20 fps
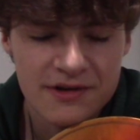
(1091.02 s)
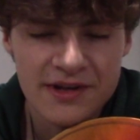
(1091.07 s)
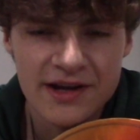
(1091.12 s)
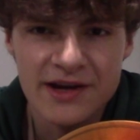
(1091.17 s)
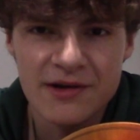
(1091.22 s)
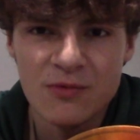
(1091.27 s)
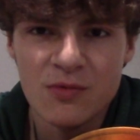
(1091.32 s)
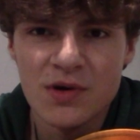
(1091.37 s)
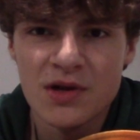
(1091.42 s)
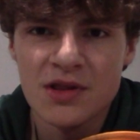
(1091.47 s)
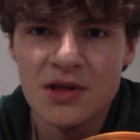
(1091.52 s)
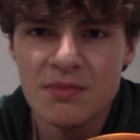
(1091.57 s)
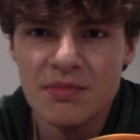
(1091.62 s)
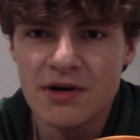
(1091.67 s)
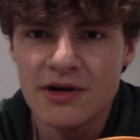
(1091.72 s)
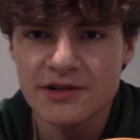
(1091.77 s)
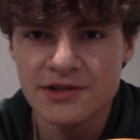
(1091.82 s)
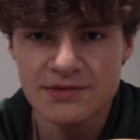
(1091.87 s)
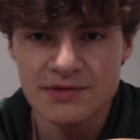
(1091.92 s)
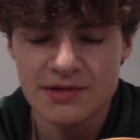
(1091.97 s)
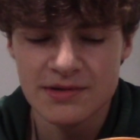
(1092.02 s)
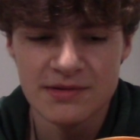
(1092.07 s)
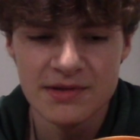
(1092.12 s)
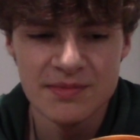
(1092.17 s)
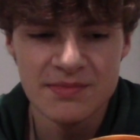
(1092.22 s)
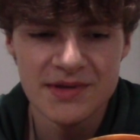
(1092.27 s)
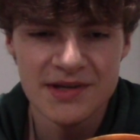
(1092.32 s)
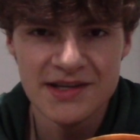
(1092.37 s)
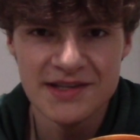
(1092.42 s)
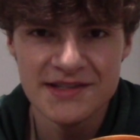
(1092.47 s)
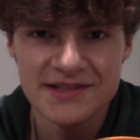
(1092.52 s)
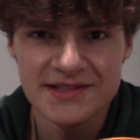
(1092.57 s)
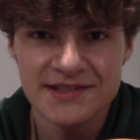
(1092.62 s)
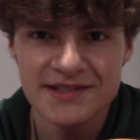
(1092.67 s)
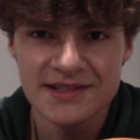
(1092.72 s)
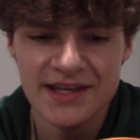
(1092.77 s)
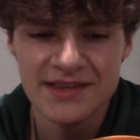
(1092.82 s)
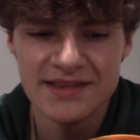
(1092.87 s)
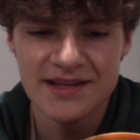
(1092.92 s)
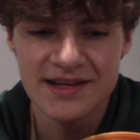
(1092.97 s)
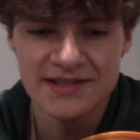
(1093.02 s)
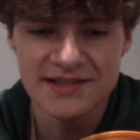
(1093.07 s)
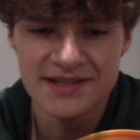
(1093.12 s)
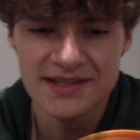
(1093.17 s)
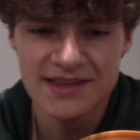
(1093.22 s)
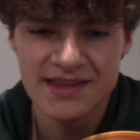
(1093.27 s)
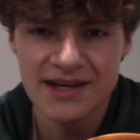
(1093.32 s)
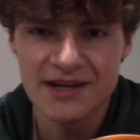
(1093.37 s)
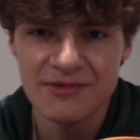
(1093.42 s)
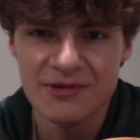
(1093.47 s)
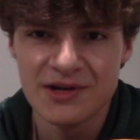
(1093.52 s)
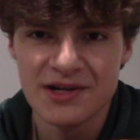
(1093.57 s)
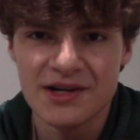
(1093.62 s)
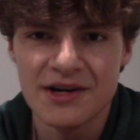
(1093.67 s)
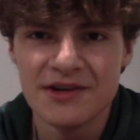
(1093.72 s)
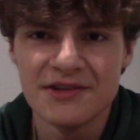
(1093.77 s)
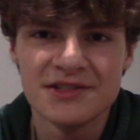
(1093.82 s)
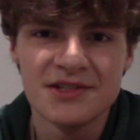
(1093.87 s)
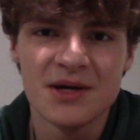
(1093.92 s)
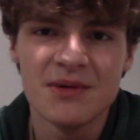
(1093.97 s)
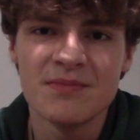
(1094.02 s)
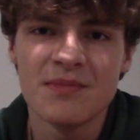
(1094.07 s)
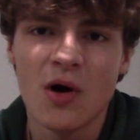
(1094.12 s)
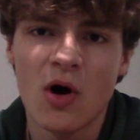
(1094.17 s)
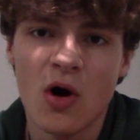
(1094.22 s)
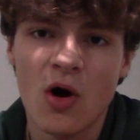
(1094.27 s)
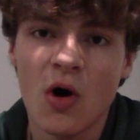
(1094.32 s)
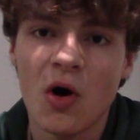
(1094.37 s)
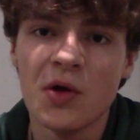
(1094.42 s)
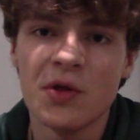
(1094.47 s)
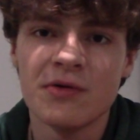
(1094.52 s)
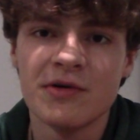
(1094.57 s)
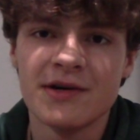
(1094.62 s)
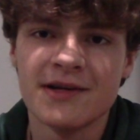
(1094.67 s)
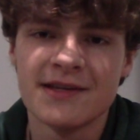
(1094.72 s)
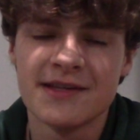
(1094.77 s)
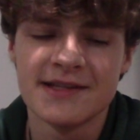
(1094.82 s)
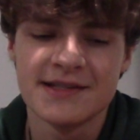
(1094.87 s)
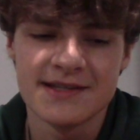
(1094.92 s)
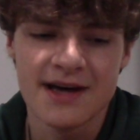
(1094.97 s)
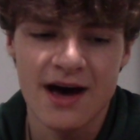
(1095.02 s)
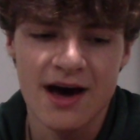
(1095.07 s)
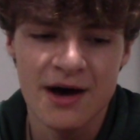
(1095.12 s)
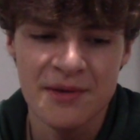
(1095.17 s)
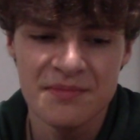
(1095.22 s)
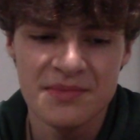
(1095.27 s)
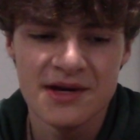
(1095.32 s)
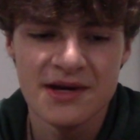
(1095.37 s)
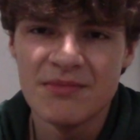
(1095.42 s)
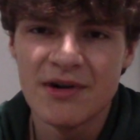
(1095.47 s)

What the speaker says: like one of the parts where it repeats, it does the thing where it goes up all the way to the top,